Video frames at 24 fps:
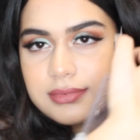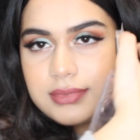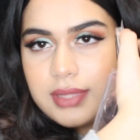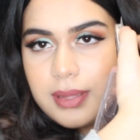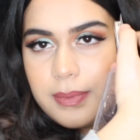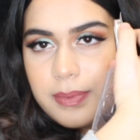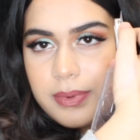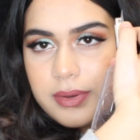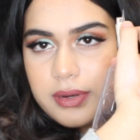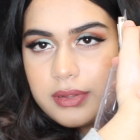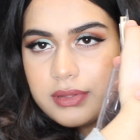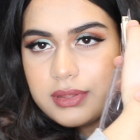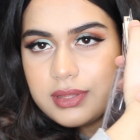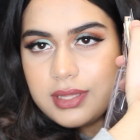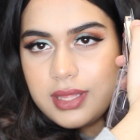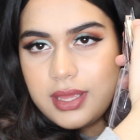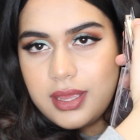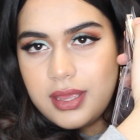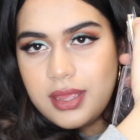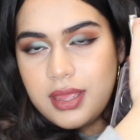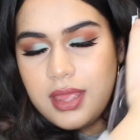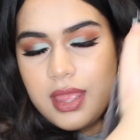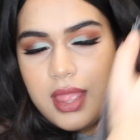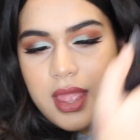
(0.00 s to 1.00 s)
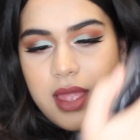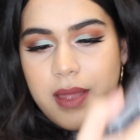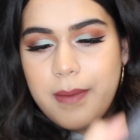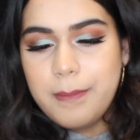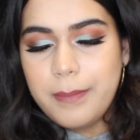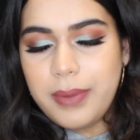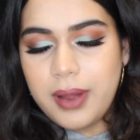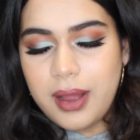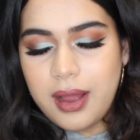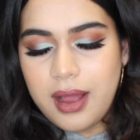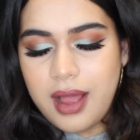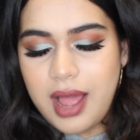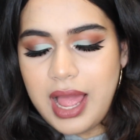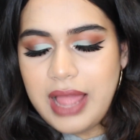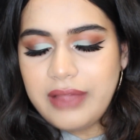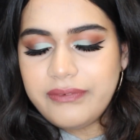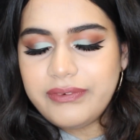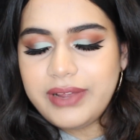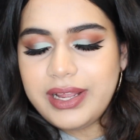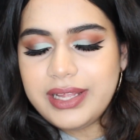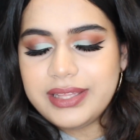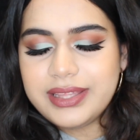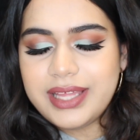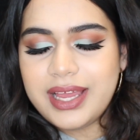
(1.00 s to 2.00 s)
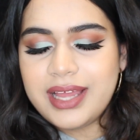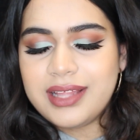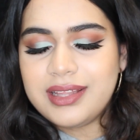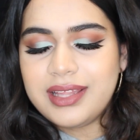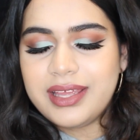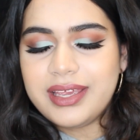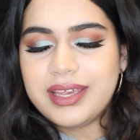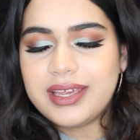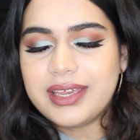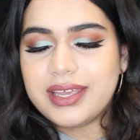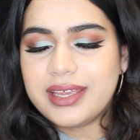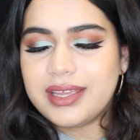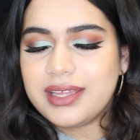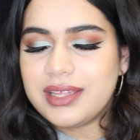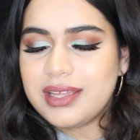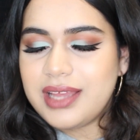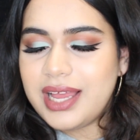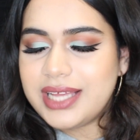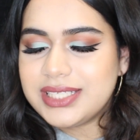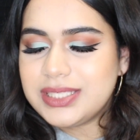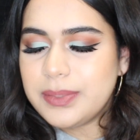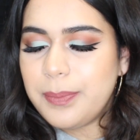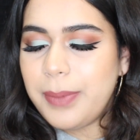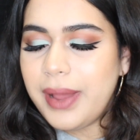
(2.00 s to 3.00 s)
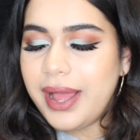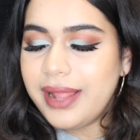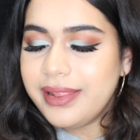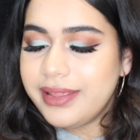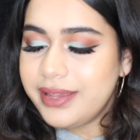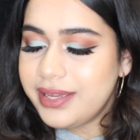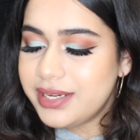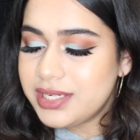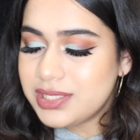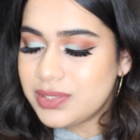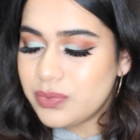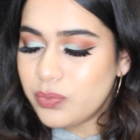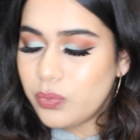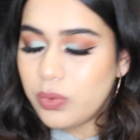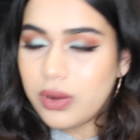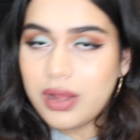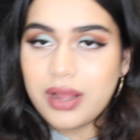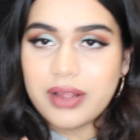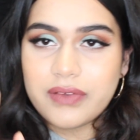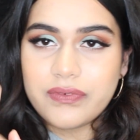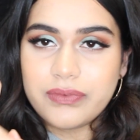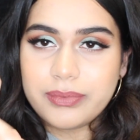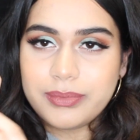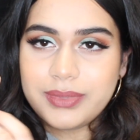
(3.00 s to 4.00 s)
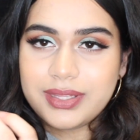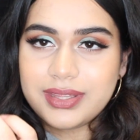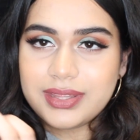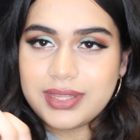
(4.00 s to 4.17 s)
I'll put it on there. But I find that like as a palette it doesn't work for me.